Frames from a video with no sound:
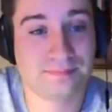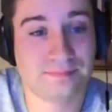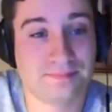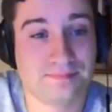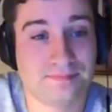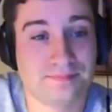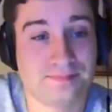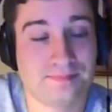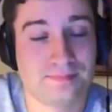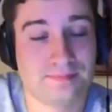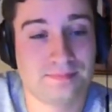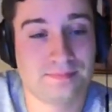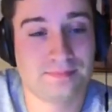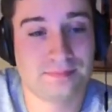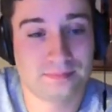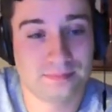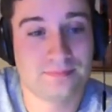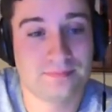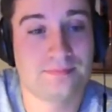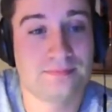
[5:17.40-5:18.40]

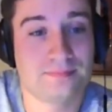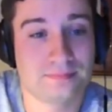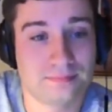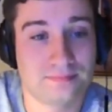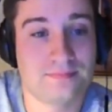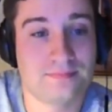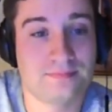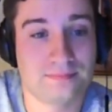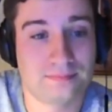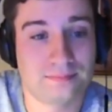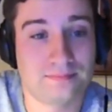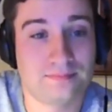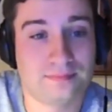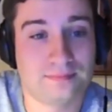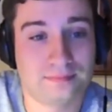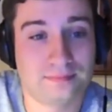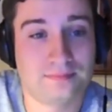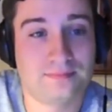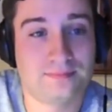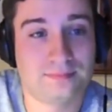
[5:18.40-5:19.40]

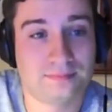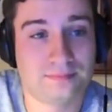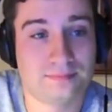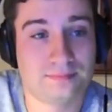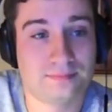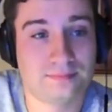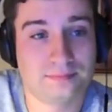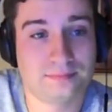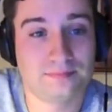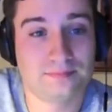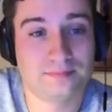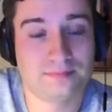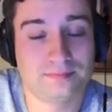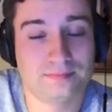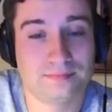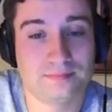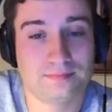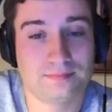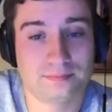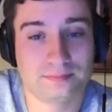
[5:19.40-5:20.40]

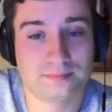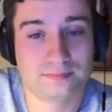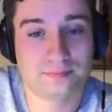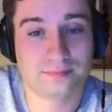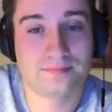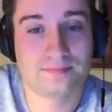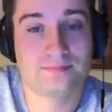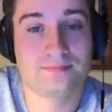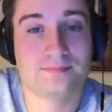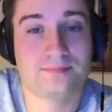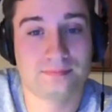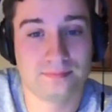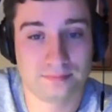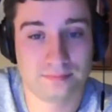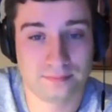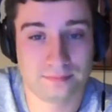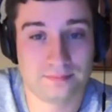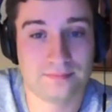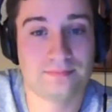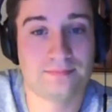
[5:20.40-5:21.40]

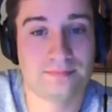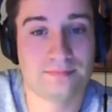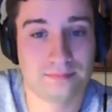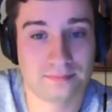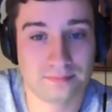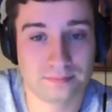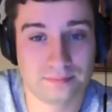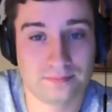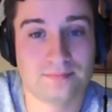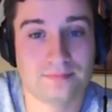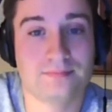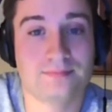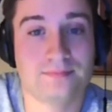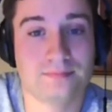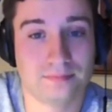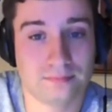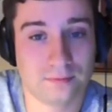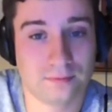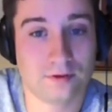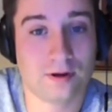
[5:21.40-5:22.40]

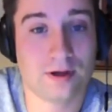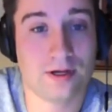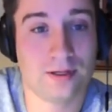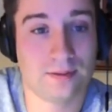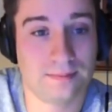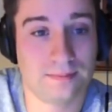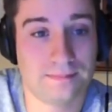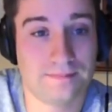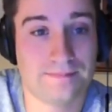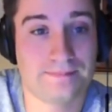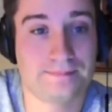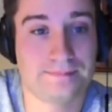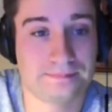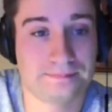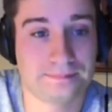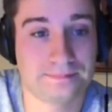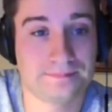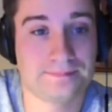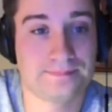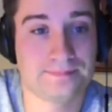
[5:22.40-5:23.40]

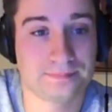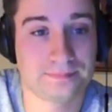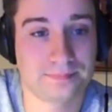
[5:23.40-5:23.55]
(not speaking)